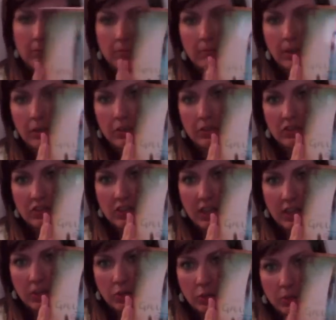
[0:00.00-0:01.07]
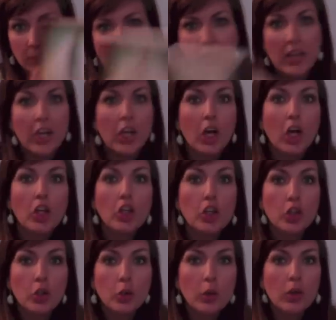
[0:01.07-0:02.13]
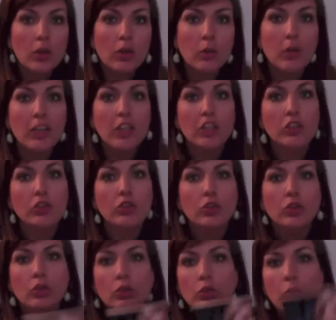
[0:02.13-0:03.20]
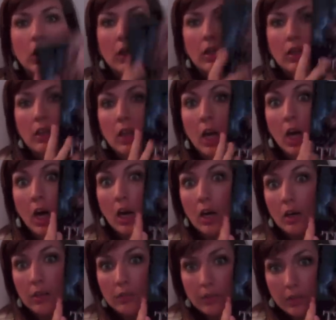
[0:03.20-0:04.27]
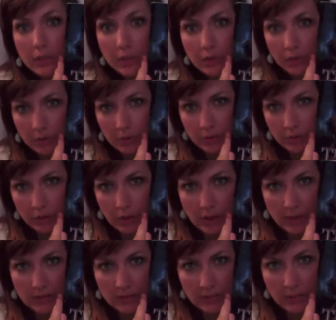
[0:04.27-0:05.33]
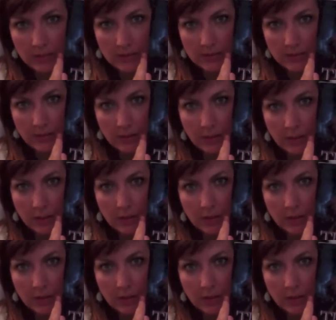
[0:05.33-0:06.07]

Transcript: by Kristen Cashore, you are going to love Throne of Glass by Sarah